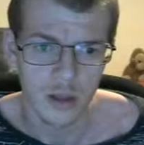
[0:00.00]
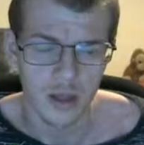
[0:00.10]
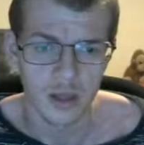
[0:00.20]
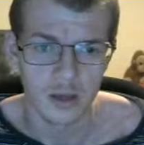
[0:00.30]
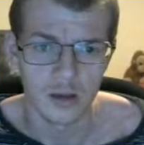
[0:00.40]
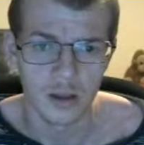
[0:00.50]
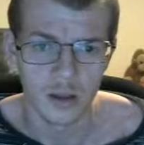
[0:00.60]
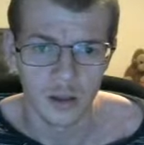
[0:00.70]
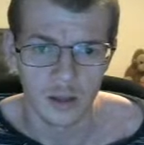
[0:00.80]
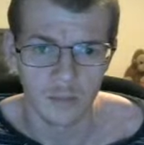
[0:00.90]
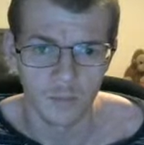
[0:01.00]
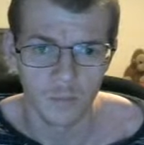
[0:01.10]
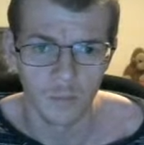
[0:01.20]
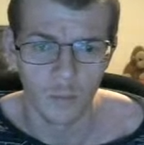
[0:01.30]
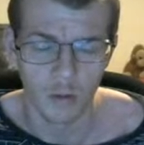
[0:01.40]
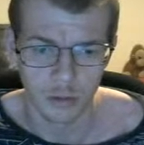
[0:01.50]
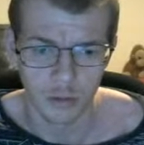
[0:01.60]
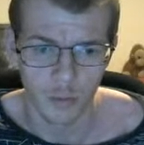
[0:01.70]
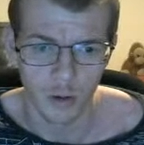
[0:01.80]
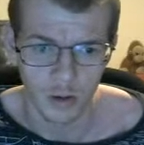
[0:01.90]
in
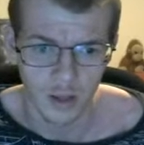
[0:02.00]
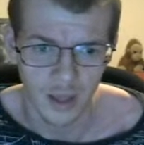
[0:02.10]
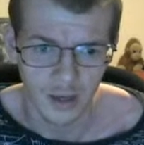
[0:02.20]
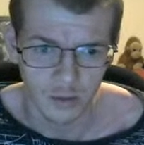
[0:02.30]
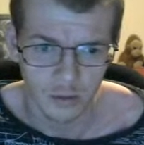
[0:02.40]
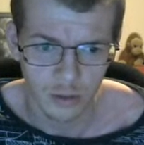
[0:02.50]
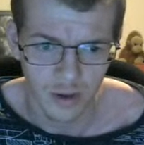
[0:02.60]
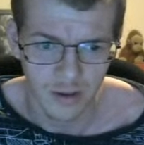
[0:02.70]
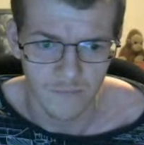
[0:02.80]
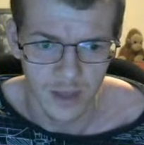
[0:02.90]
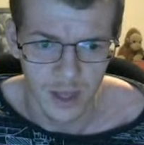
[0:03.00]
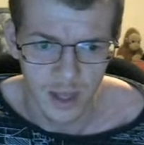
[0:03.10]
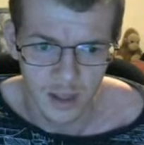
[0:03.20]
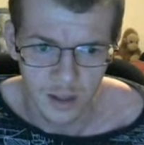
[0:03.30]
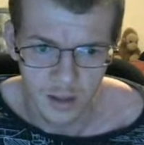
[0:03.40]
one-to-one headers in the air.